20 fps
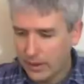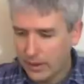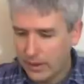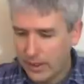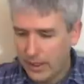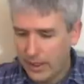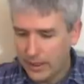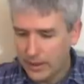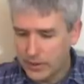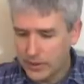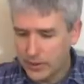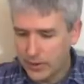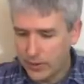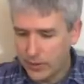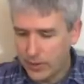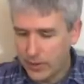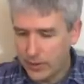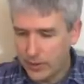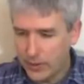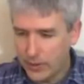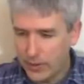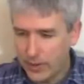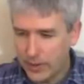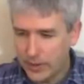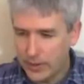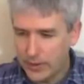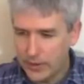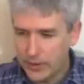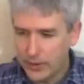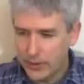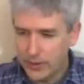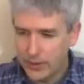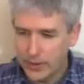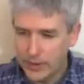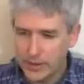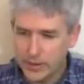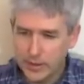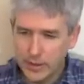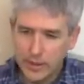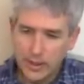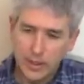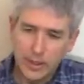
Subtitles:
And so what we want to do is,